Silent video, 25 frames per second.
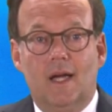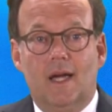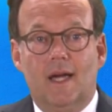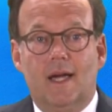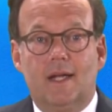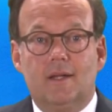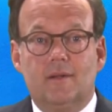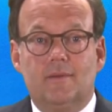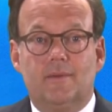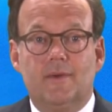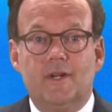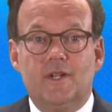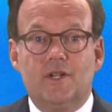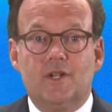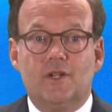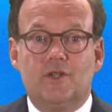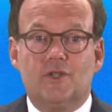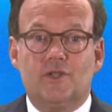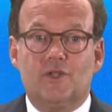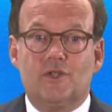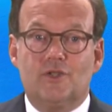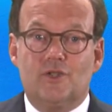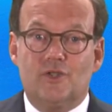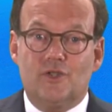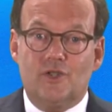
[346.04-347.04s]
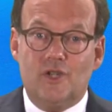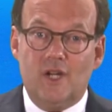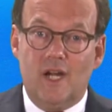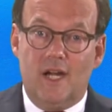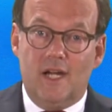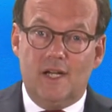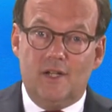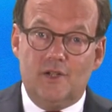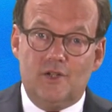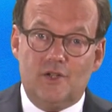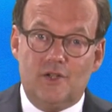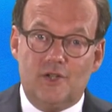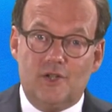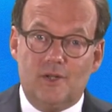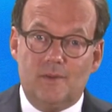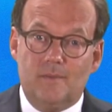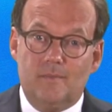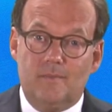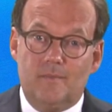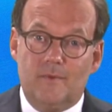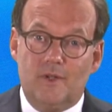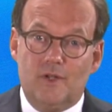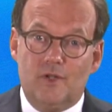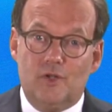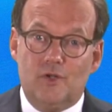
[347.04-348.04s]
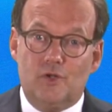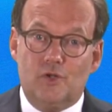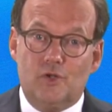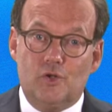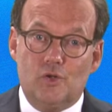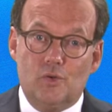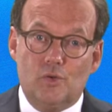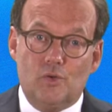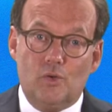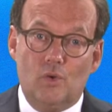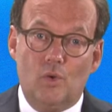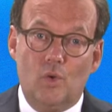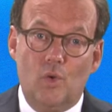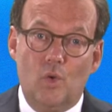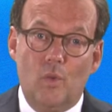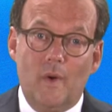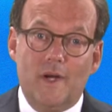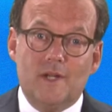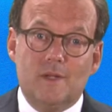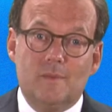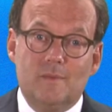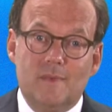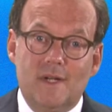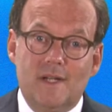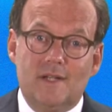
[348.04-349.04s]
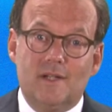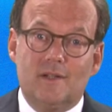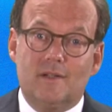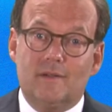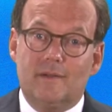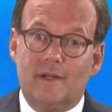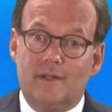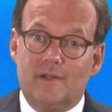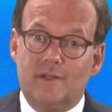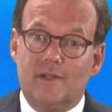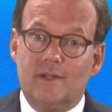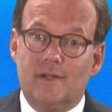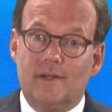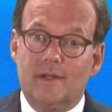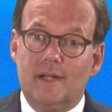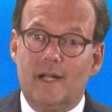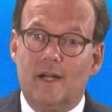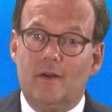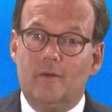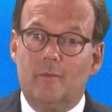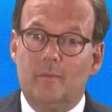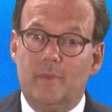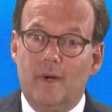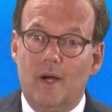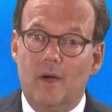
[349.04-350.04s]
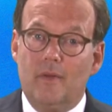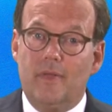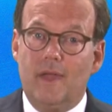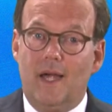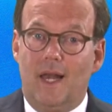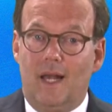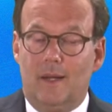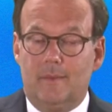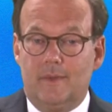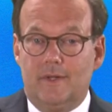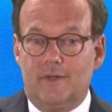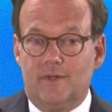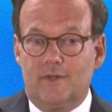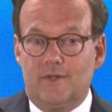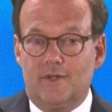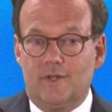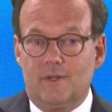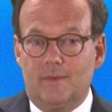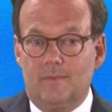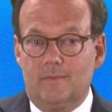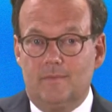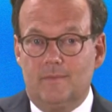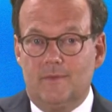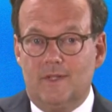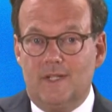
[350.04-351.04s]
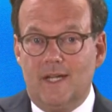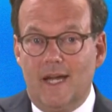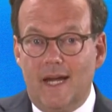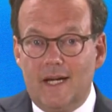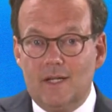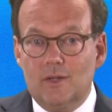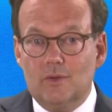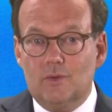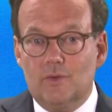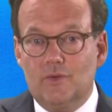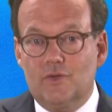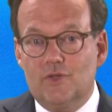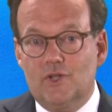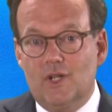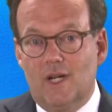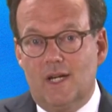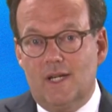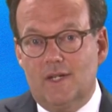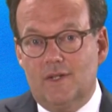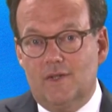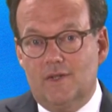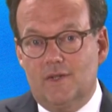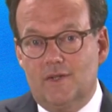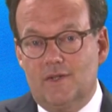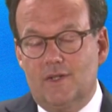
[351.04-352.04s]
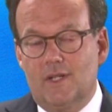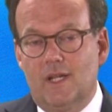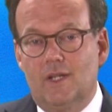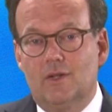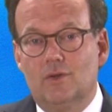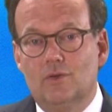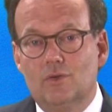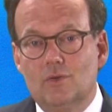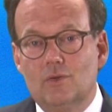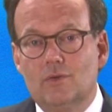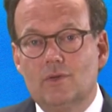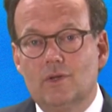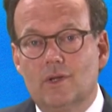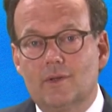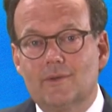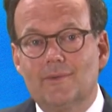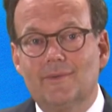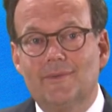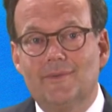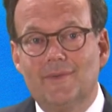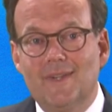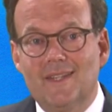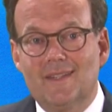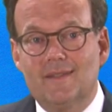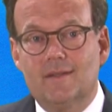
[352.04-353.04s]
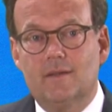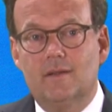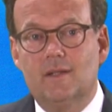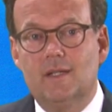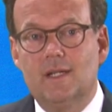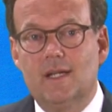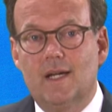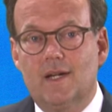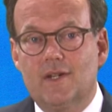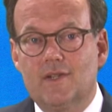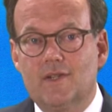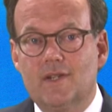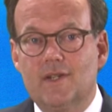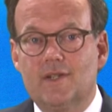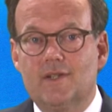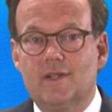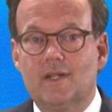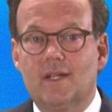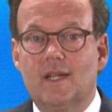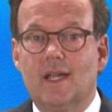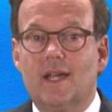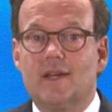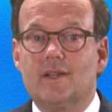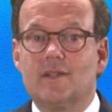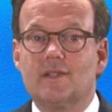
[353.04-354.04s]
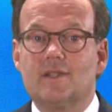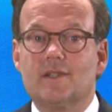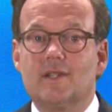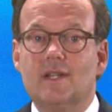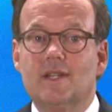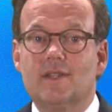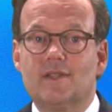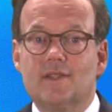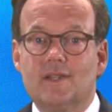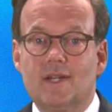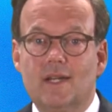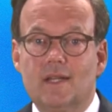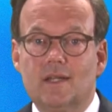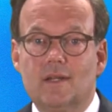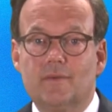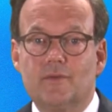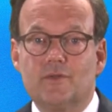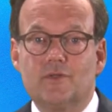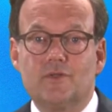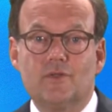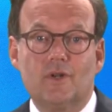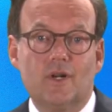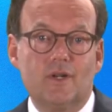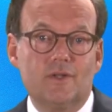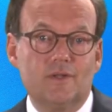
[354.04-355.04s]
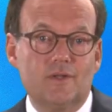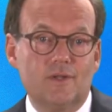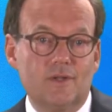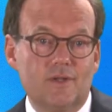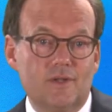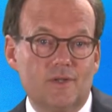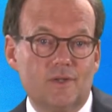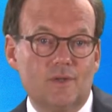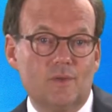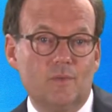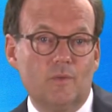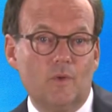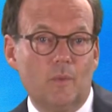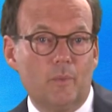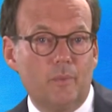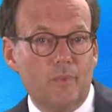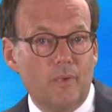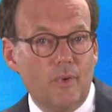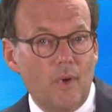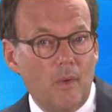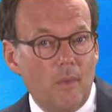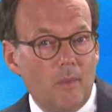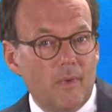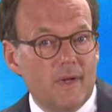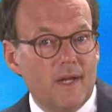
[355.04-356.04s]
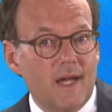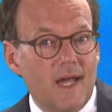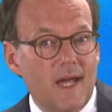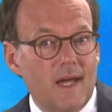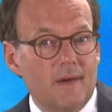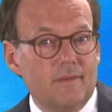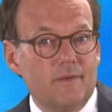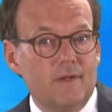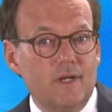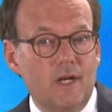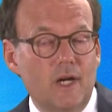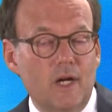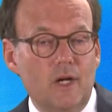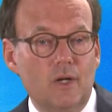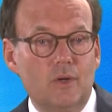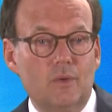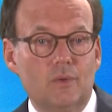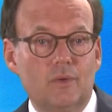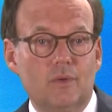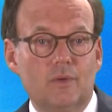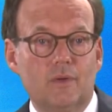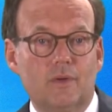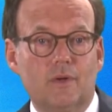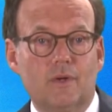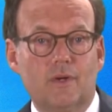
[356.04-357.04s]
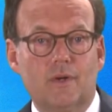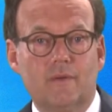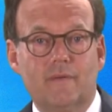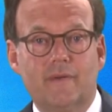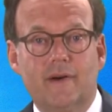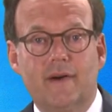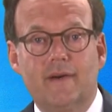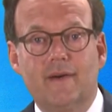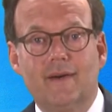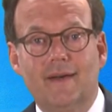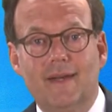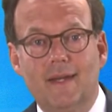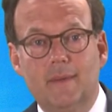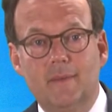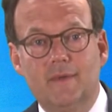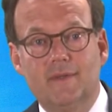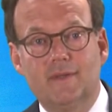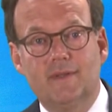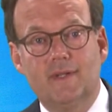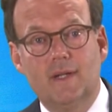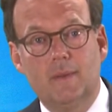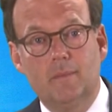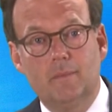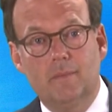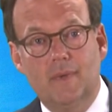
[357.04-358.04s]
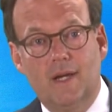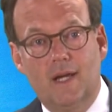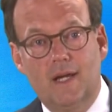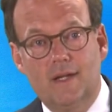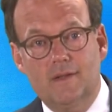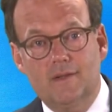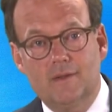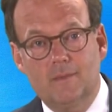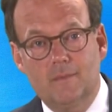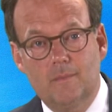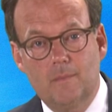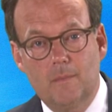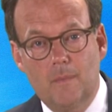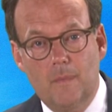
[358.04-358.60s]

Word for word: Envisaged change should always meet the criteria of both elements, Technical changes that do not fit the existing ex incentive structures will probably have no or a very limited impact.